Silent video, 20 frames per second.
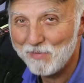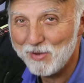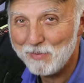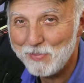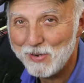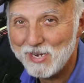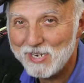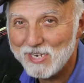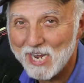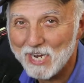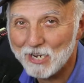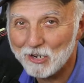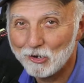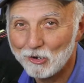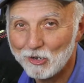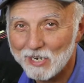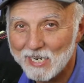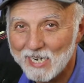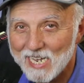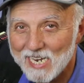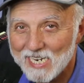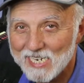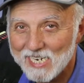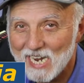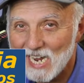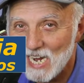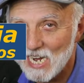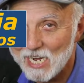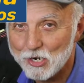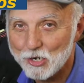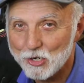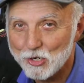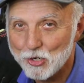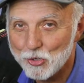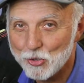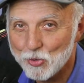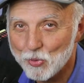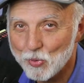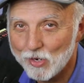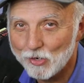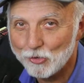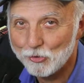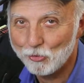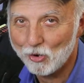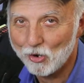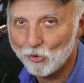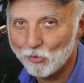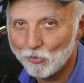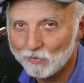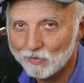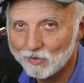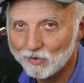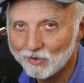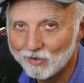going to be taking a look at a new drone.